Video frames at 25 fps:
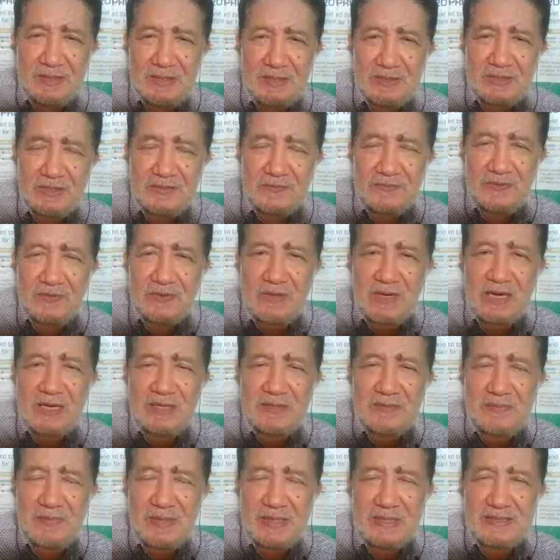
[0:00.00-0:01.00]
Therefore,
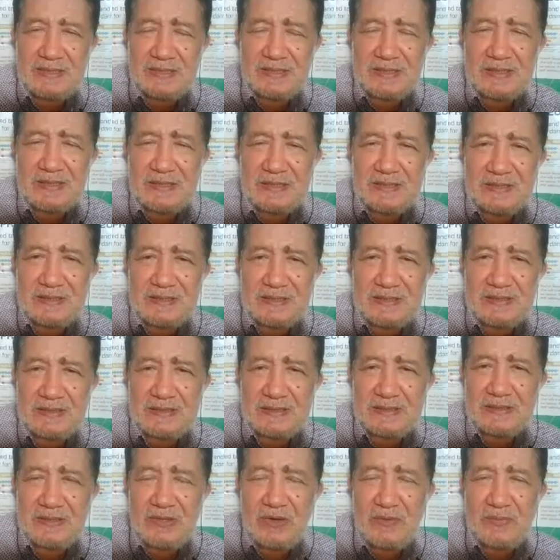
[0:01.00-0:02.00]
our best
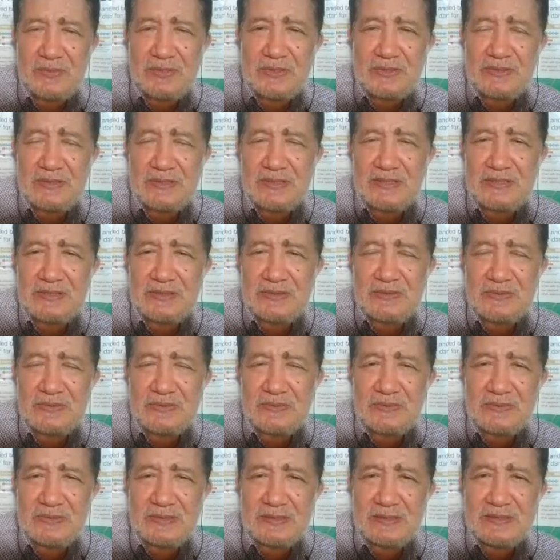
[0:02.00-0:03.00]
option is
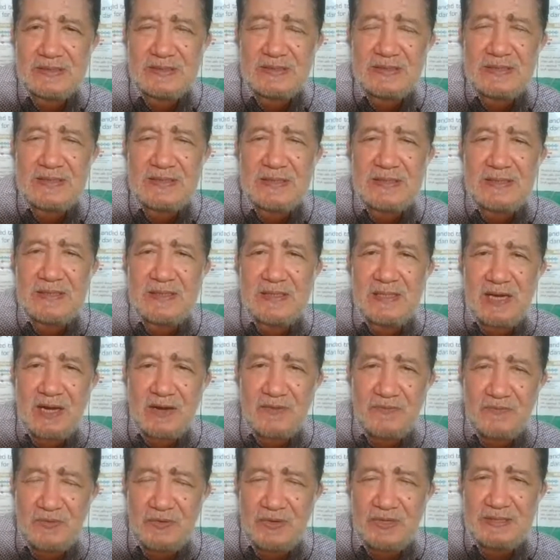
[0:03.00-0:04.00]
to
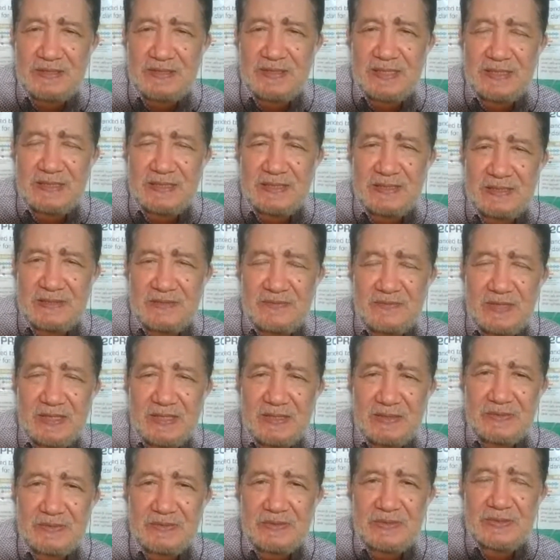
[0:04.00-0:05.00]
avoid getting the
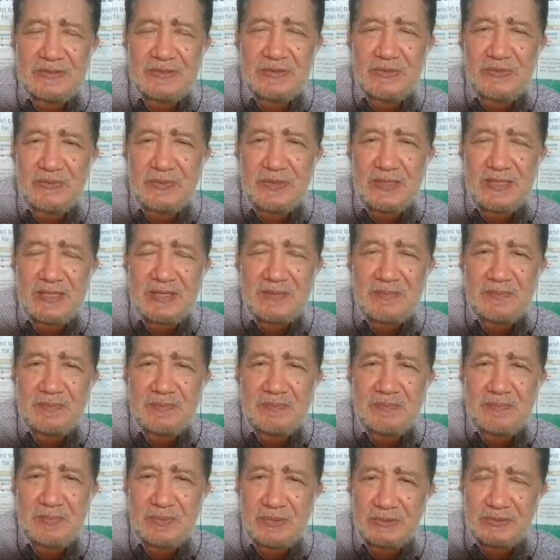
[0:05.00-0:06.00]
virus. So we have
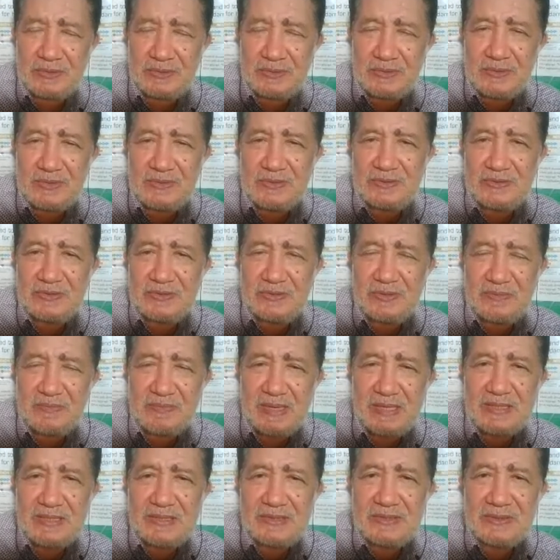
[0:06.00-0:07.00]
protocols or
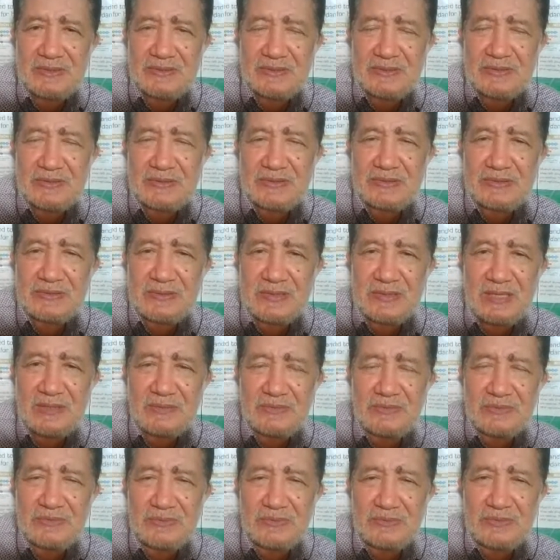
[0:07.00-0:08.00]
measures on how
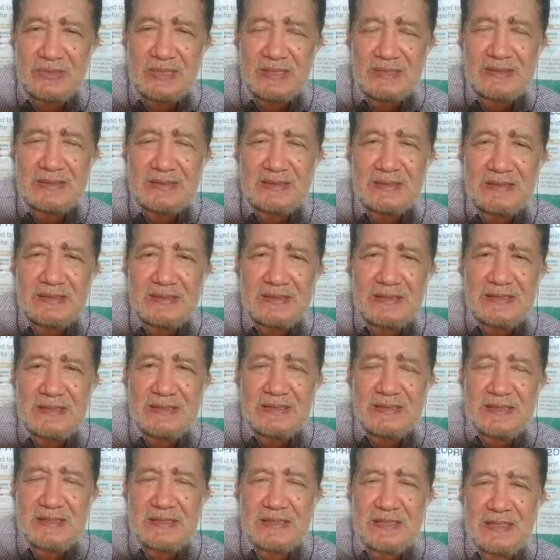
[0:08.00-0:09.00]
to do that,
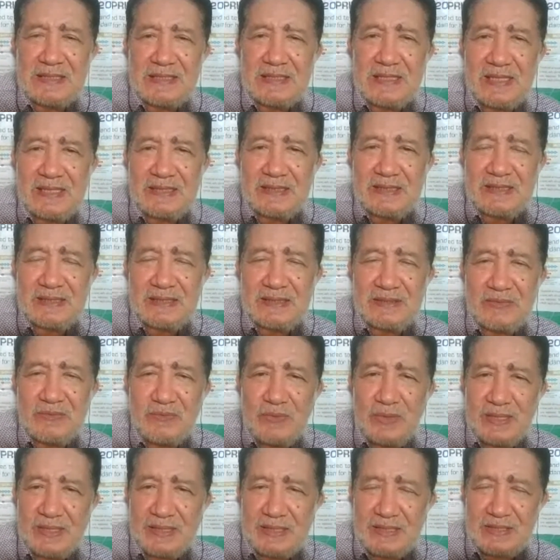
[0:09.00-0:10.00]
like
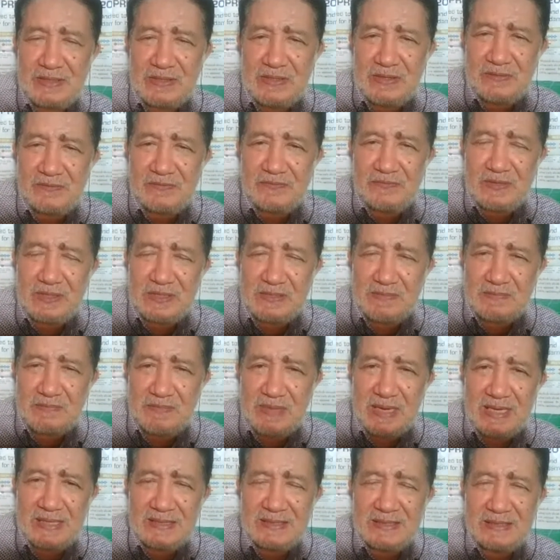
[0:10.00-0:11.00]
wearing of a
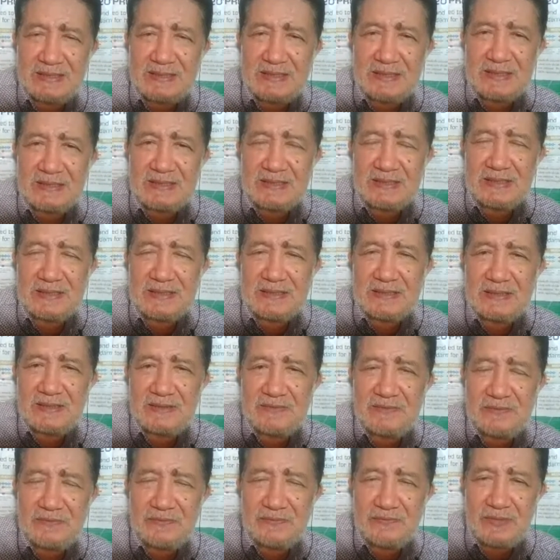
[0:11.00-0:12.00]
mask,
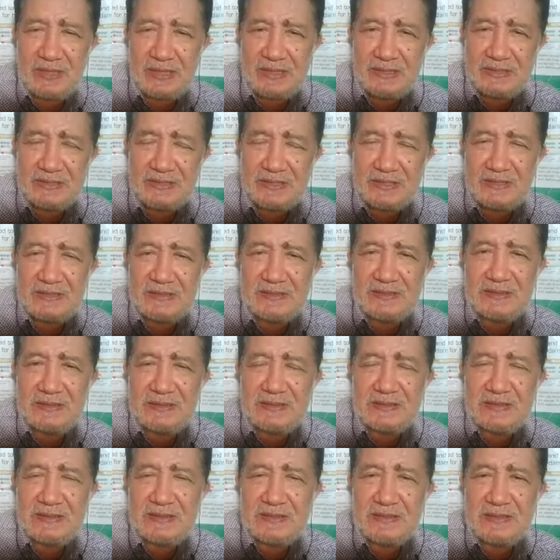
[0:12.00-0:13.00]
face shield,
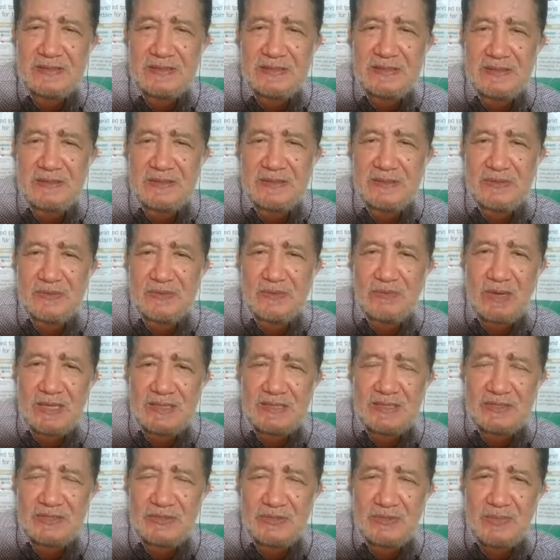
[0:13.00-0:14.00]

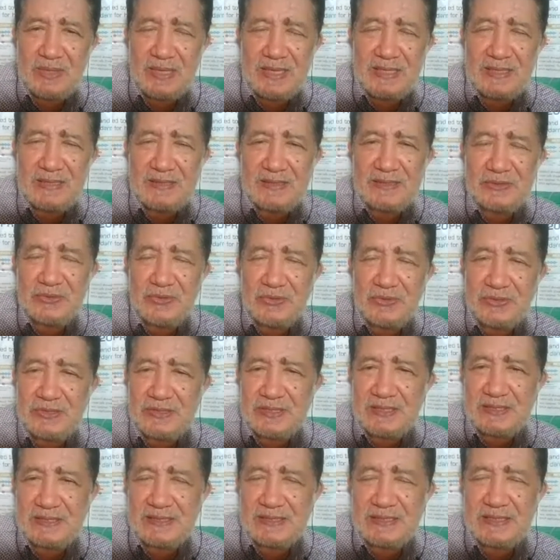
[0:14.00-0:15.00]
washing of hands,
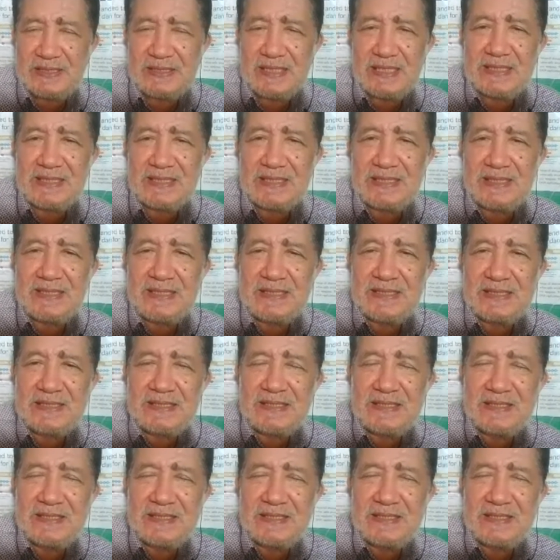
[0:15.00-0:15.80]
social distancing.